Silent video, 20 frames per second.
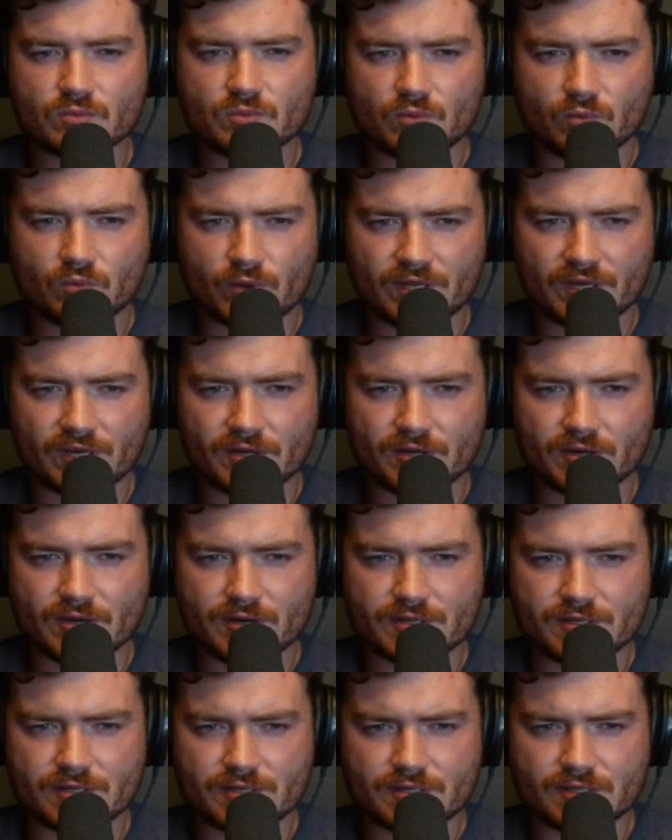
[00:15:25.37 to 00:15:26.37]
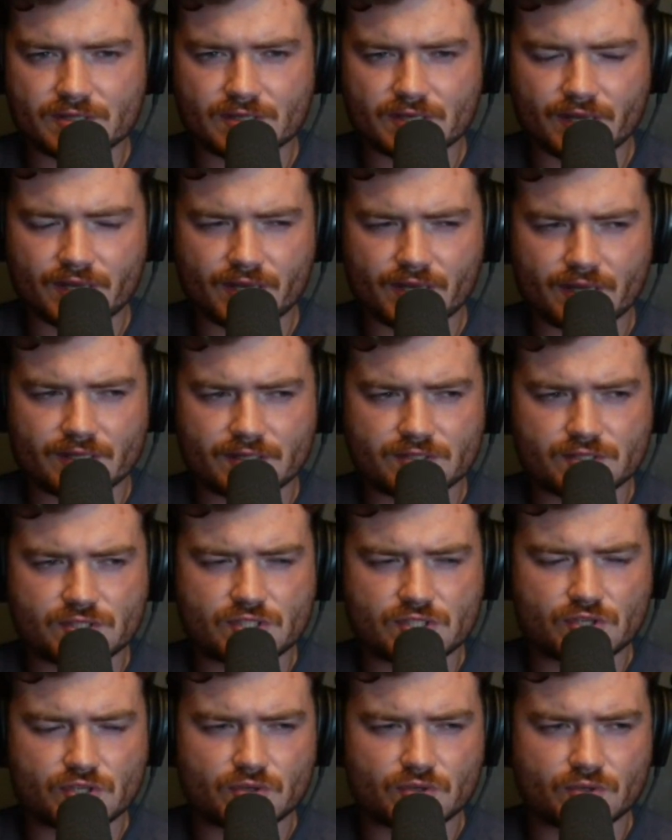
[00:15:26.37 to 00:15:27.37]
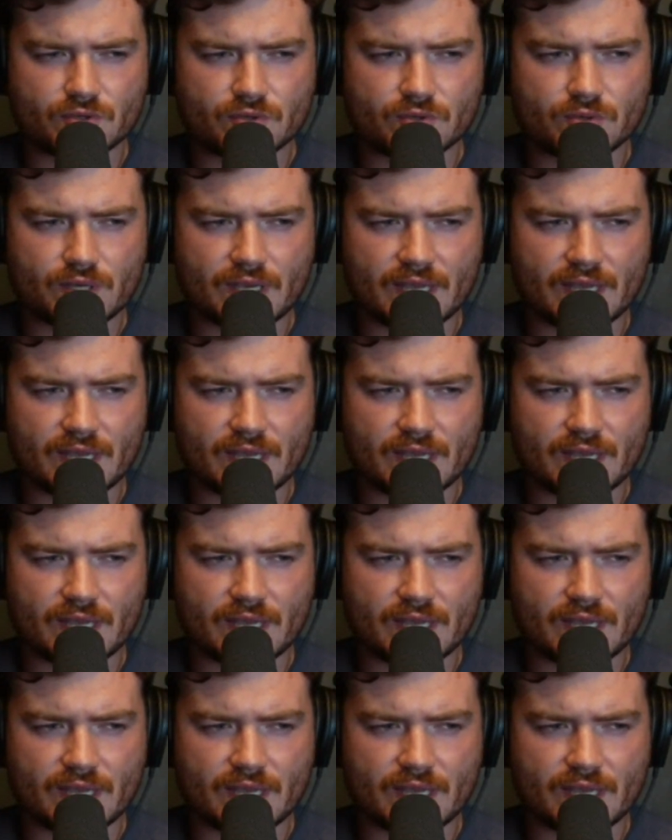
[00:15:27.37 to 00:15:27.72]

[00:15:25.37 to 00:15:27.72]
winters too.